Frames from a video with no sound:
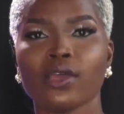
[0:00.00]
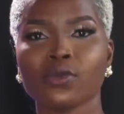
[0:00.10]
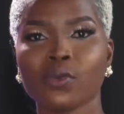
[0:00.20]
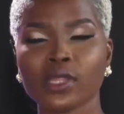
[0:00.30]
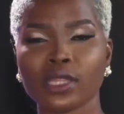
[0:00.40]

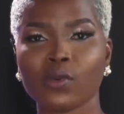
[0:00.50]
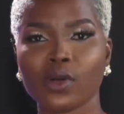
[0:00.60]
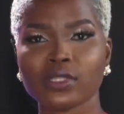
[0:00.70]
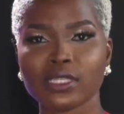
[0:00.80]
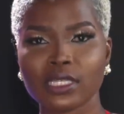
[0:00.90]
you want the
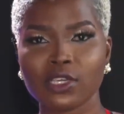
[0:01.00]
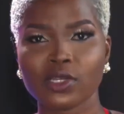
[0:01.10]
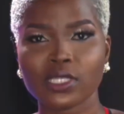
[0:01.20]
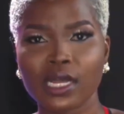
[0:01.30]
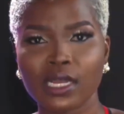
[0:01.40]
world to see
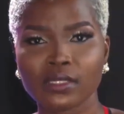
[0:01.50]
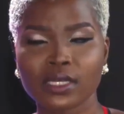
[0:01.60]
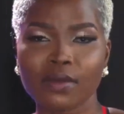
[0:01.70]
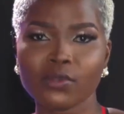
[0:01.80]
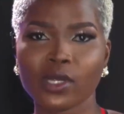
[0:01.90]
your
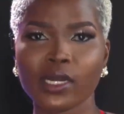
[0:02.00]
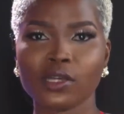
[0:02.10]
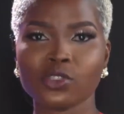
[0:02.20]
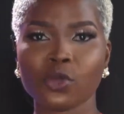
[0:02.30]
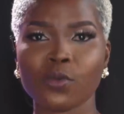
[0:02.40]
talents, come join
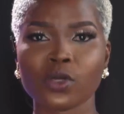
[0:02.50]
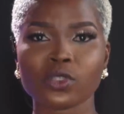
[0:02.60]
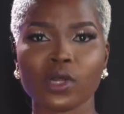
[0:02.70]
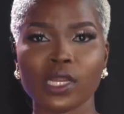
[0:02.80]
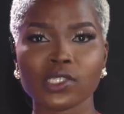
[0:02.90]
our
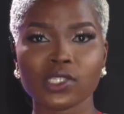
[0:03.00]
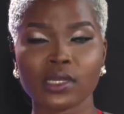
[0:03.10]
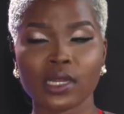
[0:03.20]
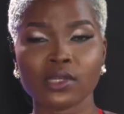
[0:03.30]
jukebox collection.